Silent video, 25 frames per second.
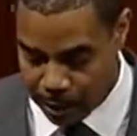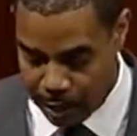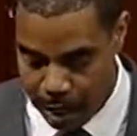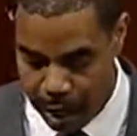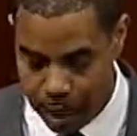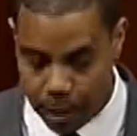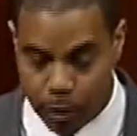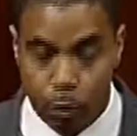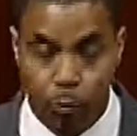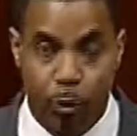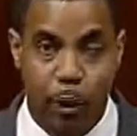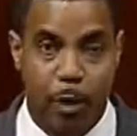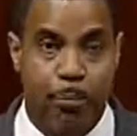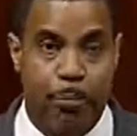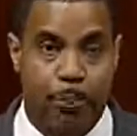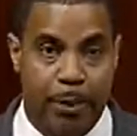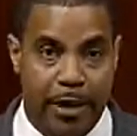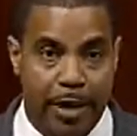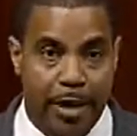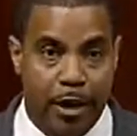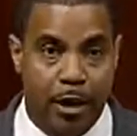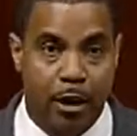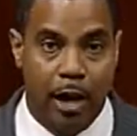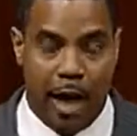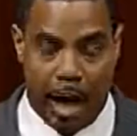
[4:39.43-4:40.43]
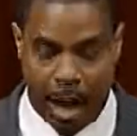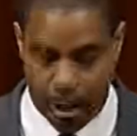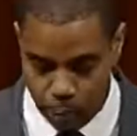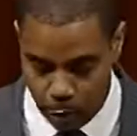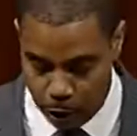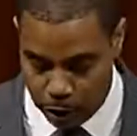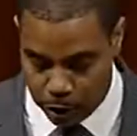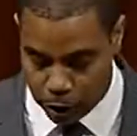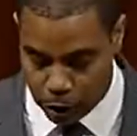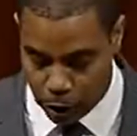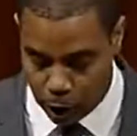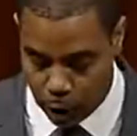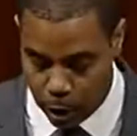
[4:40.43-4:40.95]
it's repeal and
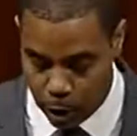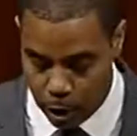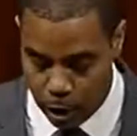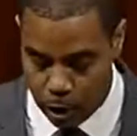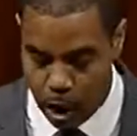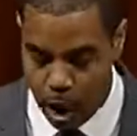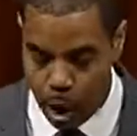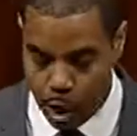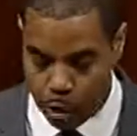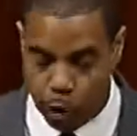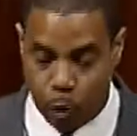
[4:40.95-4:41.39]
return